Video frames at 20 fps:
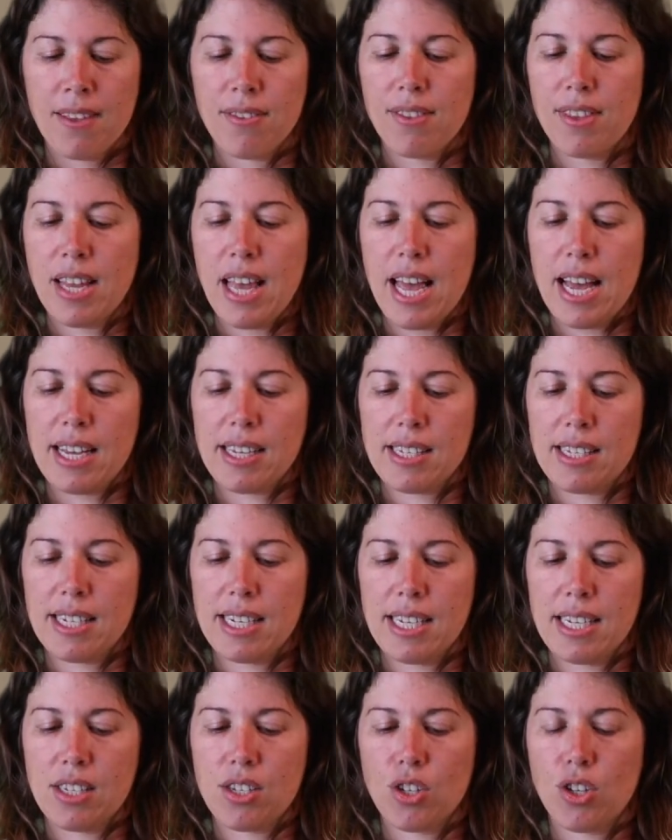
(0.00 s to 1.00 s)
Next
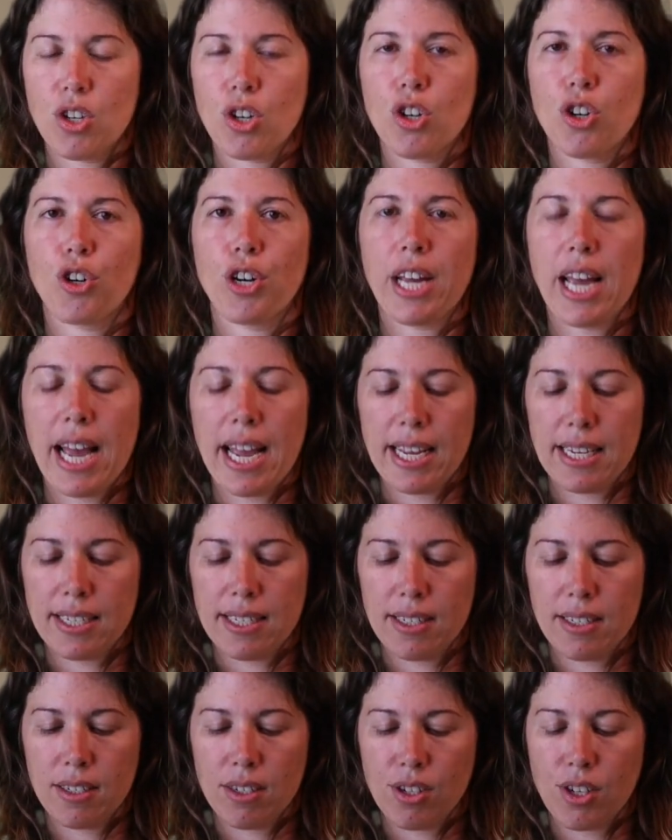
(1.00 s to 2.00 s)
is
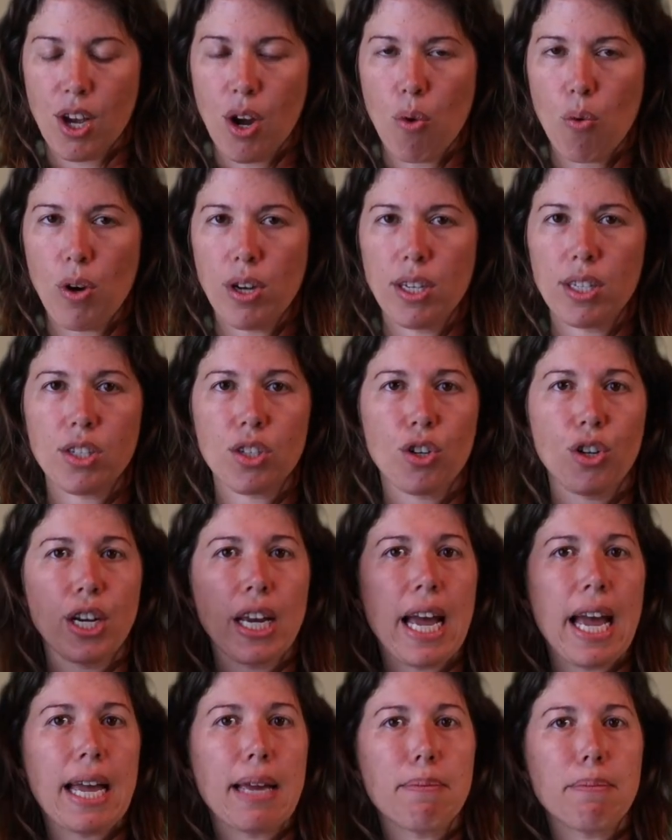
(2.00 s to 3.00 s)
create. So what does
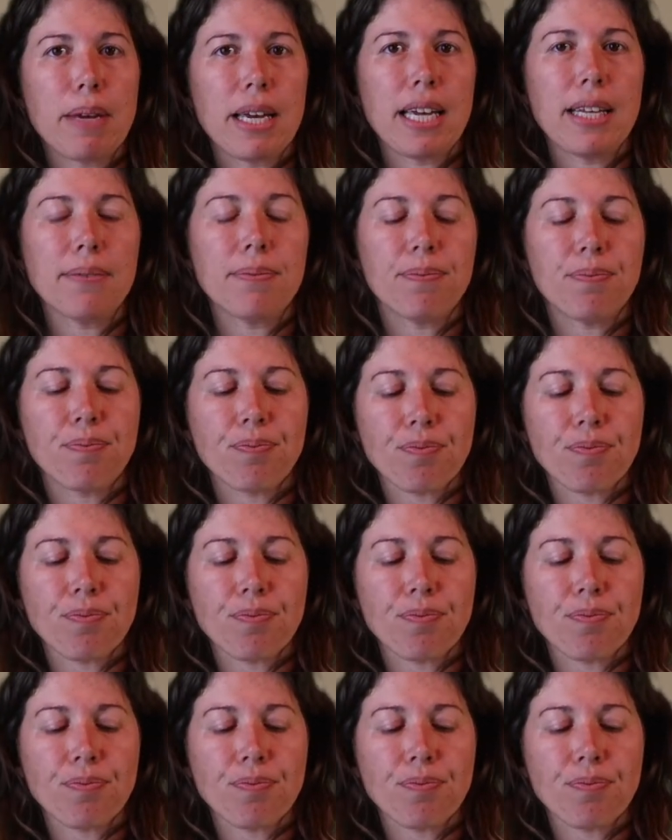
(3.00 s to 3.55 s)
create mean?